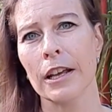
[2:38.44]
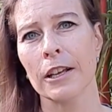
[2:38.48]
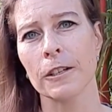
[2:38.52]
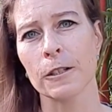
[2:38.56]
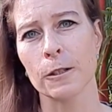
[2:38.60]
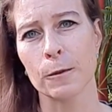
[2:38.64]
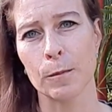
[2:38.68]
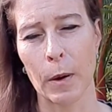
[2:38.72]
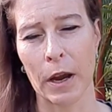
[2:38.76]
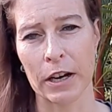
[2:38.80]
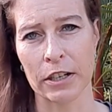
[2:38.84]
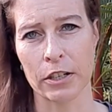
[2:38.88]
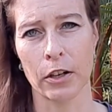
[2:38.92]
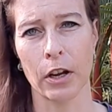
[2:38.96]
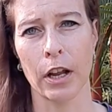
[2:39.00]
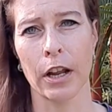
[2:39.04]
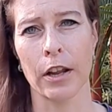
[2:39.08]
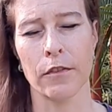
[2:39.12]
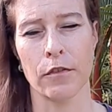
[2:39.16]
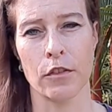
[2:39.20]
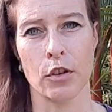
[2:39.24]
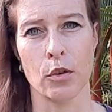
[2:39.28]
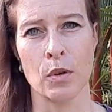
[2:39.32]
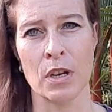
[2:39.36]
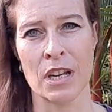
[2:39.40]
Especially
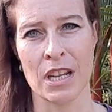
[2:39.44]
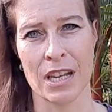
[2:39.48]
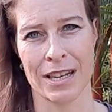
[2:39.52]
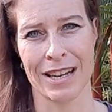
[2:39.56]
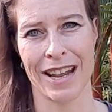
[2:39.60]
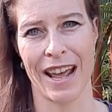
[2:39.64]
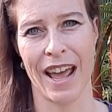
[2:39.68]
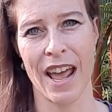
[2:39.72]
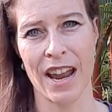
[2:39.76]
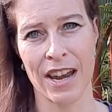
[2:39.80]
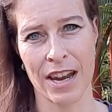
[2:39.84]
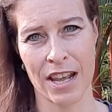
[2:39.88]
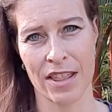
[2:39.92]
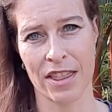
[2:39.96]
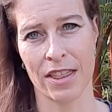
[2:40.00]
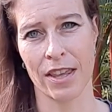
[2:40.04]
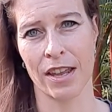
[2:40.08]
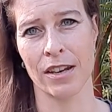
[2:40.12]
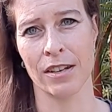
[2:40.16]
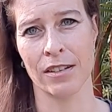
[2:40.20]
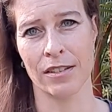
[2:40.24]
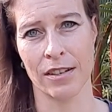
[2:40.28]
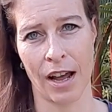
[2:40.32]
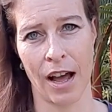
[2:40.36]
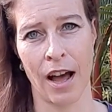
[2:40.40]
if you need
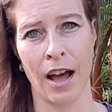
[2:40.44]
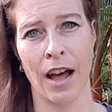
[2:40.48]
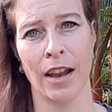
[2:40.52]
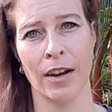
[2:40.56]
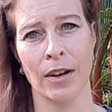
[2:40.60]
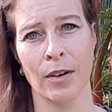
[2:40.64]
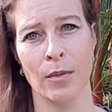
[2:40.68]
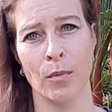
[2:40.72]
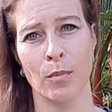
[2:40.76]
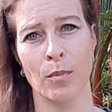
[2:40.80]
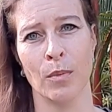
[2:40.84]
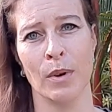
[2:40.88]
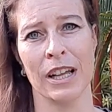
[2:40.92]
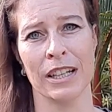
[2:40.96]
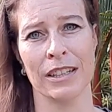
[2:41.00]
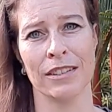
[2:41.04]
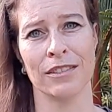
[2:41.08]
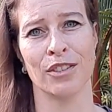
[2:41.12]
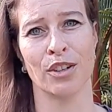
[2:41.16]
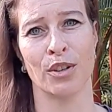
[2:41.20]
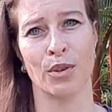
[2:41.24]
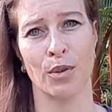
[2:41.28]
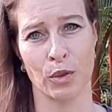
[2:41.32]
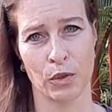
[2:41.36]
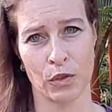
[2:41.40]
anything done with
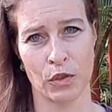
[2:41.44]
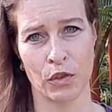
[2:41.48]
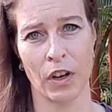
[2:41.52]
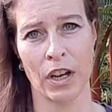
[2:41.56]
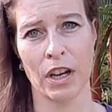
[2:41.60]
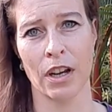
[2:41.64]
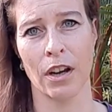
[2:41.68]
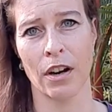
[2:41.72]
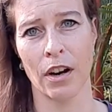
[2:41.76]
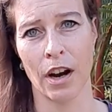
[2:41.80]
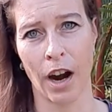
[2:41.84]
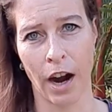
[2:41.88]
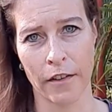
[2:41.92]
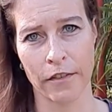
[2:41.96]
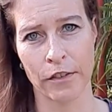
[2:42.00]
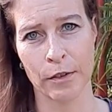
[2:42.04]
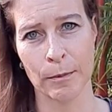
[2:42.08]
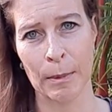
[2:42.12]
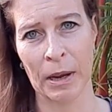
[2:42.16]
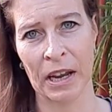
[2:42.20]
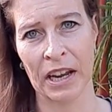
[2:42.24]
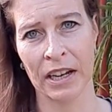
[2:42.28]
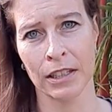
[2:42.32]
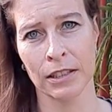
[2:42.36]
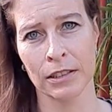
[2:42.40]
the Costa Rica
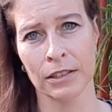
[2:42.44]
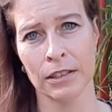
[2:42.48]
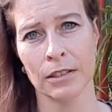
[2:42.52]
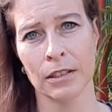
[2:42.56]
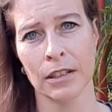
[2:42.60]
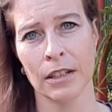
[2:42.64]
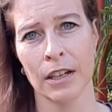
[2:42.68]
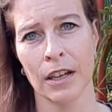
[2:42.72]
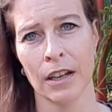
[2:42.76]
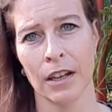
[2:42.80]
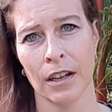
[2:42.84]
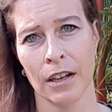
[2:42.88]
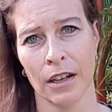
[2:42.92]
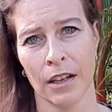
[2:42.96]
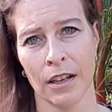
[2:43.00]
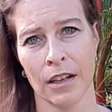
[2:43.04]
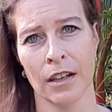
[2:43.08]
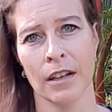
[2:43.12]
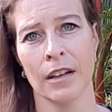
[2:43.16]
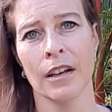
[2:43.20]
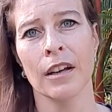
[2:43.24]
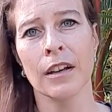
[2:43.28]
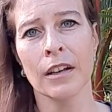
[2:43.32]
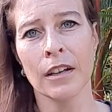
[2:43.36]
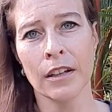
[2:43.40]
government,
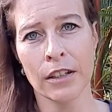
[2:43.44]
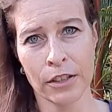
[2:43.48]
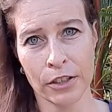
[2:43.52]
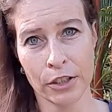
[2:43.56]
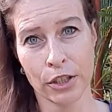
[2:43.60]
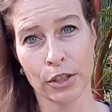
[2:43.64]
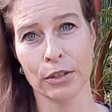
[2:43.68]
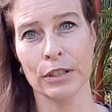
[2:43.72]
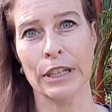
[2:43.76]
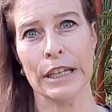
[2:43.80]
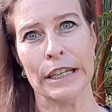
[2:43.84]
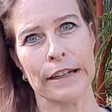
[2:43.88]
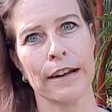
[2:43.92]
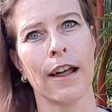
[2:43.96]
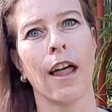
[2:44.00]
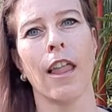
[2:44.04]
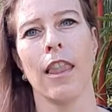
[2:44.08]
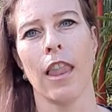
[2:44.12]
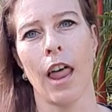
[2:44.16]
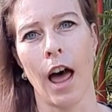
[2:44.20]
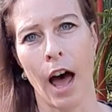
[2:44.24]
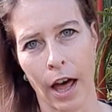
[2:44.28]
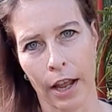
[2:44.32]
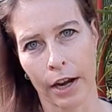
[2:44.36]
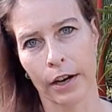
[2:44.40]
you need a
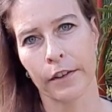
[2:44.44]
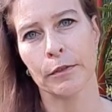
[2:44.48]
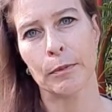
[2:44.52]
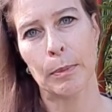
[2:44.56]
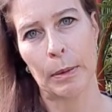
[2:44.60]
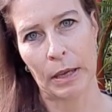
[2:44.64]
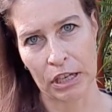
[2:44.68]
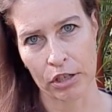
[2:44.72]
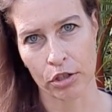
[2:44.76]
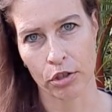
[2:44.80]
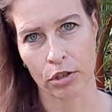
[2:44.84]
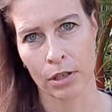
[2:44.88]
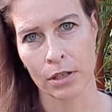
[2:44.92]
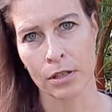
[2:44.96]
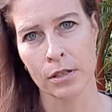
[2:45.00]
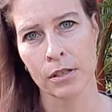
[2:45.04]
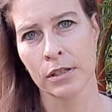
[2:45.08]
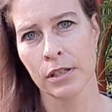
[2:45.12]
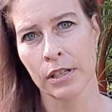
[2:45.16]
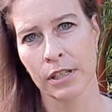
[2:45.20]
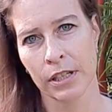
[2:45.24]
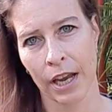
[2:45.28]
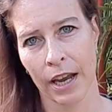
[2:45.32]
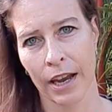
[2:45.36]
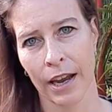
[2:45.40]
lot of patience
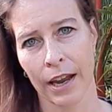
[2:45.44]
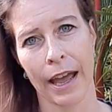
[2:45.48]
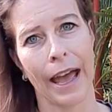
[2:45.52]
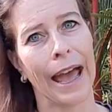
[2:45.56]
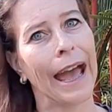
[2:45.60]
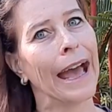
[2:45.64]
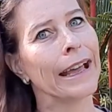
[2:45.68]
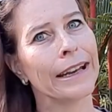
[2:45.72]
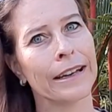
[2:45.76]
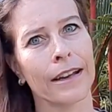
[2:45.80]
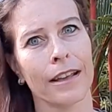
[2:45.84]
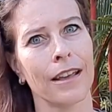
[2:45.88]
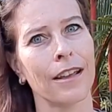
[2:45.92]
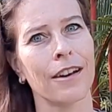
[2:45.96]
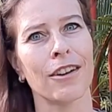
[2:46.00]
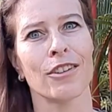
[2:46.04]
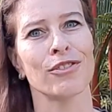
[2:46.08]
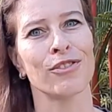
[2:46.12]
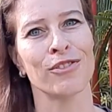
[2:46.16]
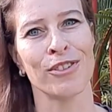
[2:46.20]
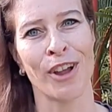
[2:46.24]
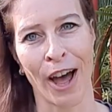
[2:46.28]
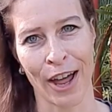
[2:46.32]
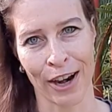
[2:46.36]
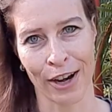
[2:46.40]
and it
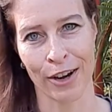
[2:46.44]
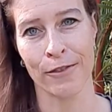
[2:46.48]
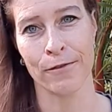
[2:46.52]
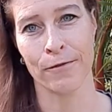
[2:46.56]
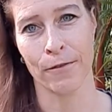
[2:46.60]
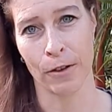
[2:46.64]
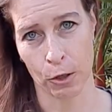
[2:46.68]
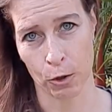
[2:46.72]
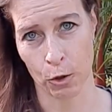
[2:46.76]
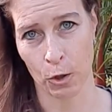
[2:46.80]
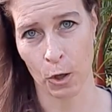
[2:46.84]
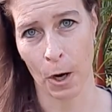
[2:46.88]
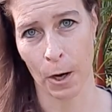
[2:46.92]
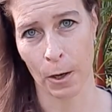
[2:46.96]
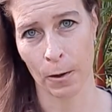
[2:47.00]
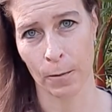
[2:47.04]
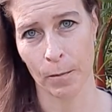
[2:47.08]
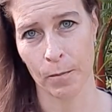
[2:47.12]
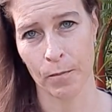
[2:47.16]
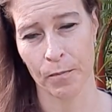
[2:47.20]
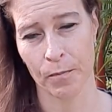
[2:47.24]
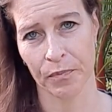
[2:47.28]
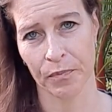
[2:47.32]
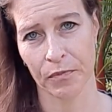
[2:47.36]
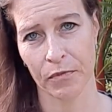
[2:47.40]
is not efficient.
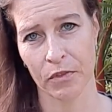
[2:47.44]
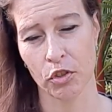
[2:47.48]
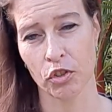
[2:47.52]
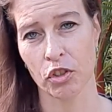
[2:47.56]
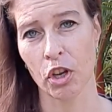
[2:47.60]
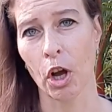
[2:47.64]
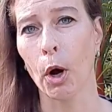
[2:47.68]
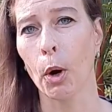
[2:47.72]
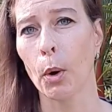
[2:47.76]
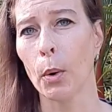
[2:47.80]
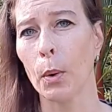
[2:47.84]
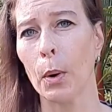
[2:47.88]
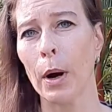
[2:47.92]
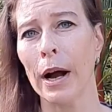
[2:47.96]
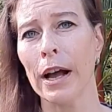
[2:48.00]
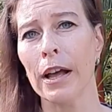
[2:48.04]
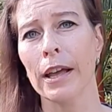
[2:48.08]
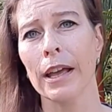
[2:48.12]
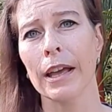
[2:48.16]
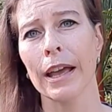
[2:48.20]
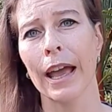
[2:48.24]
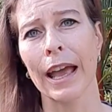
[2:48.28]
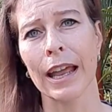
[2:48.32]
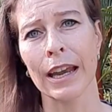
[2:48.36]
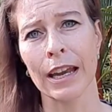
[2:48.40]
So
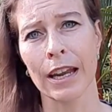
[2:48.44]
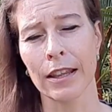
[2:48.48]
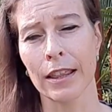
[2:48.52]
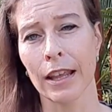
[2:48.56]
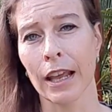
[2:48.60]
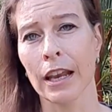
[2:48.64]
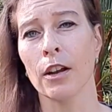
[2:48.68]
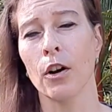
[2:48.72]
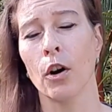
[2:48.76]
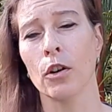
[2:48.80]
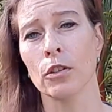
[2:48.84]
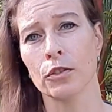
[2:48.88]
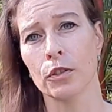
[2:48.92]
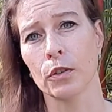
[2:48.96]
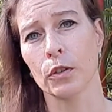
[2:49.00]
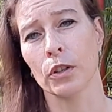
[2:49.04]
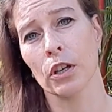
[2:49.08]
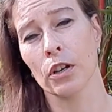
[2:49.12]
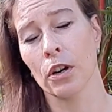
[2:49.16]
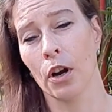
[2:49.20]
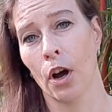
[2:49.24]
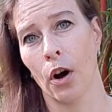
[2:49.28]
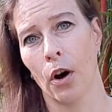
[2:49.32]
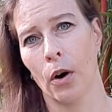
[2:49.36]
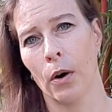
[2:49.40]
anything also,
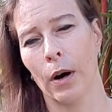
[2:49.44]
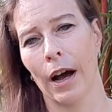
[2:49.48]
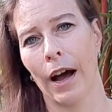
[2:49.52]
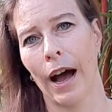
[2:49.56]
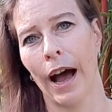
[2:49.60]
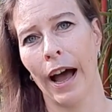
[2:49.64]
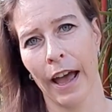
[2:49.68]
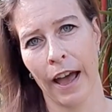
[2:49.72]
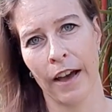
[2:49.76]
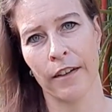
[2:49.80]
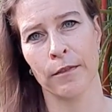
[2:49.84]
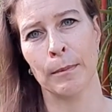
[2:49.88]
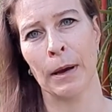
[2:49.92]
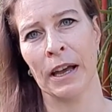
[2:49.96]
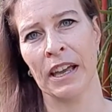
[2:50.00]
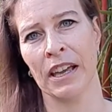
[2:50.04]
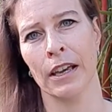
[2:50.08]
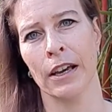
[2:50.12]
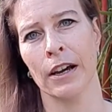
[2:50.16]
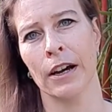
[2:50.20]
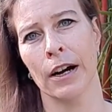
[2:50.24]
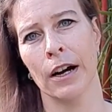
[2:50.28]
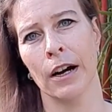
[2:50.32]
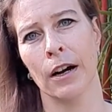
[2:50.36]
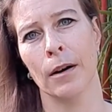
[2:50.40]
you know, I have my,
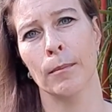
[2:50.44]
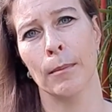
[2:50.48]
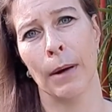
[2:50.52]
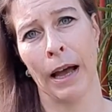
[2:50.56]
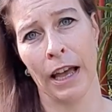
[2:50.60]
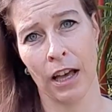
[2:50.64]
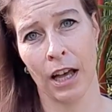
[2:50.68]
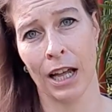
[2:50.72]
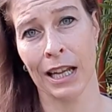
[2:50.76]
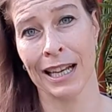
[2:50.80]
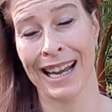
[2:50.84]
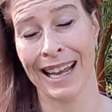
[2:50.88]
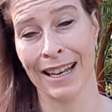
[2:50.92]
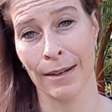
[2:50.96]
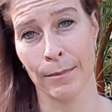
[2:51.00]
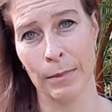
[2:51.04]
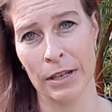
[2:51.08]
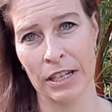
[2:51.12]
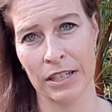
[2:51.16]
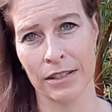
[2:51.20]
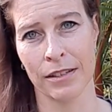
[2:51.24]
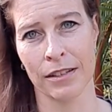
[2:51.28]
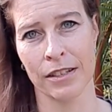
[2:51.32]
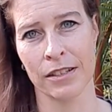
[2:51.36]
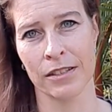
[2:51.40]
uh, my online
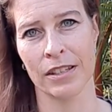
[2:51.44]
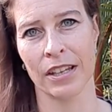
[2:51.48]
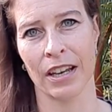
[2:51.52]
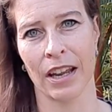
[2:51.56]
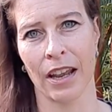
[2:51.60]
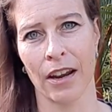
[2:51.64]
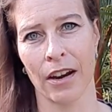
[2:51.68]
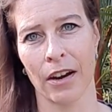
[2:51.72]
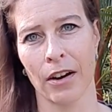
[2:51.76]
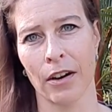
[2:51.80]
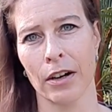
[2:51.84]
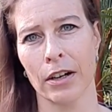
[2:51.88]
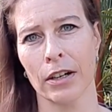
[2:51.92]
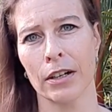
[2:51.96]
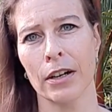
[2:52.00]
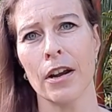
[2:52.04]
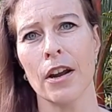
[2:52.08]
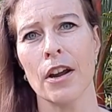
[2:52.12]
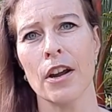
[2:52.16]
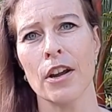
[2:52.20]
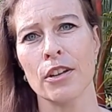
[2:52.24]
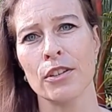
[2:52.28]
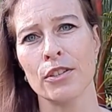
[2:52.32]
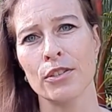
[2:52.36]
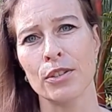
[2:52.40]
business here.
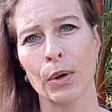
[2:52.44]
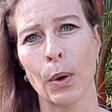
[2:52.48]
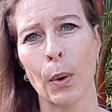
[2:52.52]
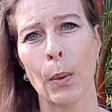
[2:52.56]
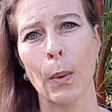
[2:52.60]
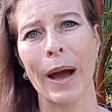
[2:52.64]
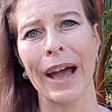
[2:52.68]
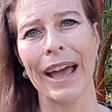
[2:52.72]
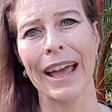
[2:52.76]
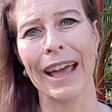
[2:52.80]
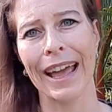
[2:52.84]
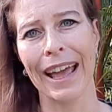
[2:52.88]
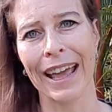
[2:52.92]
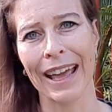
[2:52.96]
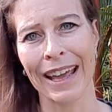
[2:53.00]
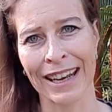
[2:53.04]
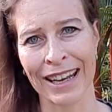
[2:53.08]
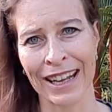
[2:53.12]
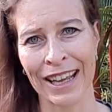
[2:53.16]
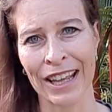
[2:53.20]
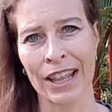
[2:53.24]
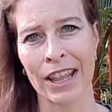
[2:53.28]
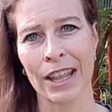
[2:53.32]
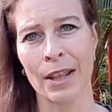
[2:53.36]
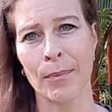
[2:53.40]
So
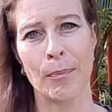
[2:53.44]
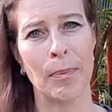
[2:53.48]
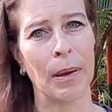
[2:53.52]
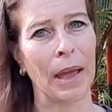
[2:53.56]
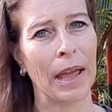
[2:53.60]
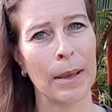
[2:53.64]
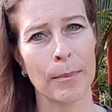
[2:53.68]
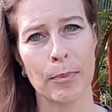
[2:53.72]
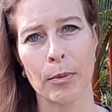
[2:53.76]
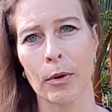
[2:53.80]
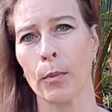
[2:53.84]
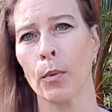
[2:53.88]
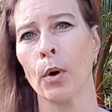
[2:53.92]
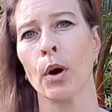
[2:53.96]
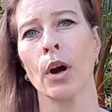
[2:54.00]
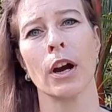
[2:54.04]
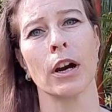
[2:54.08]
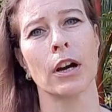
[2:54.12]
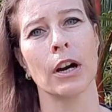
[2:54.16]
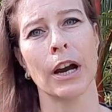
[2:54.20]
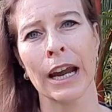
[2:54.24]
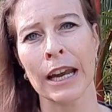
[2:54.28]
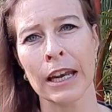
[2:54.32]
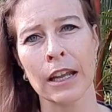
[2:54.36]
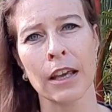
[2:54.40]
any
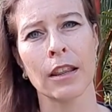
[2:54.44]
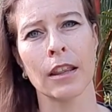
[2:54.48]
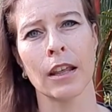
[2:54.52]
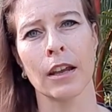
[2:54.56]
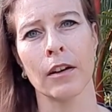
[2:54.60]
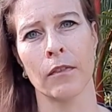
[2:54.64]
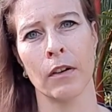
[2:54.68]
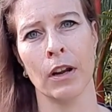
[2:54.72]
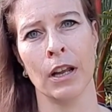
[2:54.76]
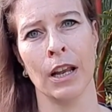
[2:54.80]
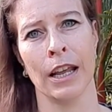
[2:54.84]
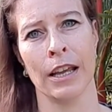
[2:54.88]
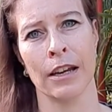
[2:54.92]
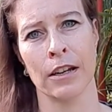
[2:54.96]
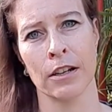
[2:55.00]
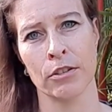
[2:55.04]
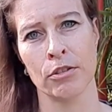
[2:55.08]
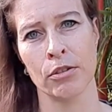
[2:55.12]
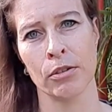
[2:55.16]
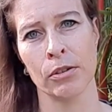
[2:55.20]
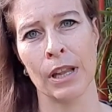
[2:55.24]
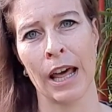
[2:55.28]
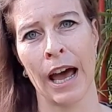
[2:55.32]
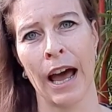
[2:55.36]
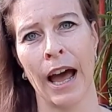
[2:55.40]
paperwork or anything related
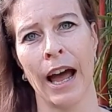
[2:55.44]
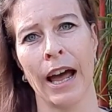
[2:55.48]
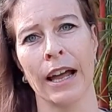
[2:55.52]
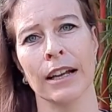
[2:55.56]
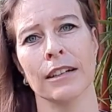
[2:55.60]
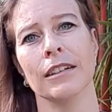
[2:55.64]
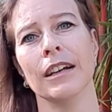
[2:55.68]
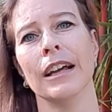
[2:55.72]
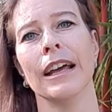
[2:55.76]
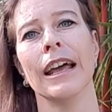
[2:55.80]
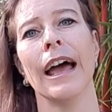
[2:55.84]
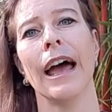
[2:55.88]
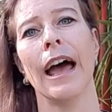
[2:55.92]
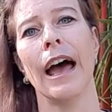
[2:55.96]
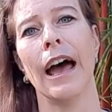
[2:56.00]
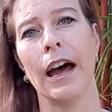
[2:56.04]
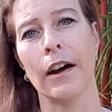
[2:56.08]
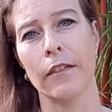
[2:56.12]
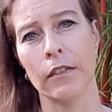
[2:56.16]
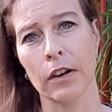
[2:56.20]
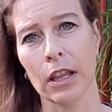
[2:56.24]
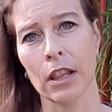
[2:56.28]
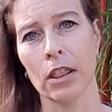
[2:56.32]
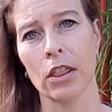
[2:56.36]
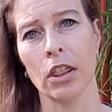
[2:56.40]
to that,
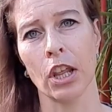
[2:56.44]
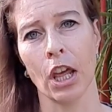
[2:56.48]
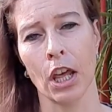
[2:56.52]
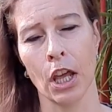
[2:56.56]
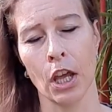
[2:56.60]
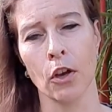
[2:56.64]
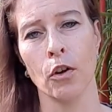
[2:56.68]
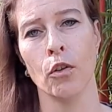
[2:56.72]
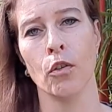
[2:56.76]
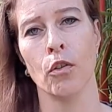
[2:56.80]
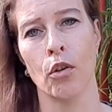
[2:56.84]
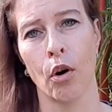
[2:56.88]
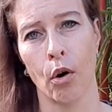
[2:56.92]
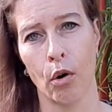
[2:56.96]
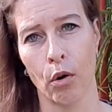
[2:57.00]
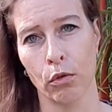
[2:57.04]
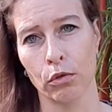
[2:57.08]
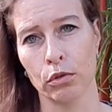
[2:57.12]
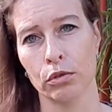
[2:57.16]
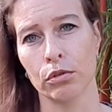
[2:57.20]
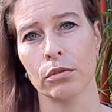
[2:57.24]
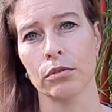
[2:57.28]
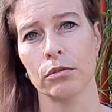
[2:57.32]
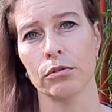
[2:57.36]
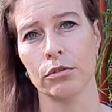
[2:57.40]
everything
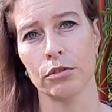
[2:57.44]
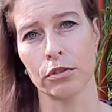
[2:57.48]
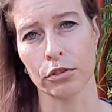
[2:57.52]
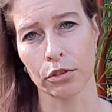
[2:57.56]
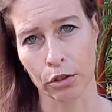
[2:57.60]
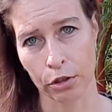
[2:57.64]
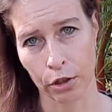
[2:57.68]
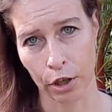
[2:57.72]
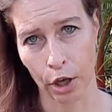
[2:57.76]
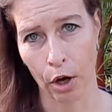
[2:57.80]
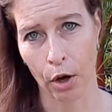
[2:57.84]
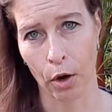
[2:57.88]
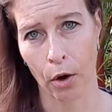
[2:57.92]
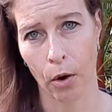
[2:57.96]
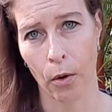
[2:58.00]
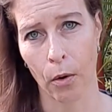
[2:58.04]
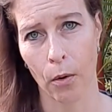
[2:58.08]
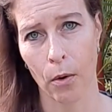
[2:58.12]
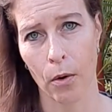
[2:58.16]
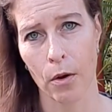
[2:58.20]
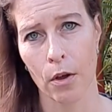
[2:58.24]
goes slow.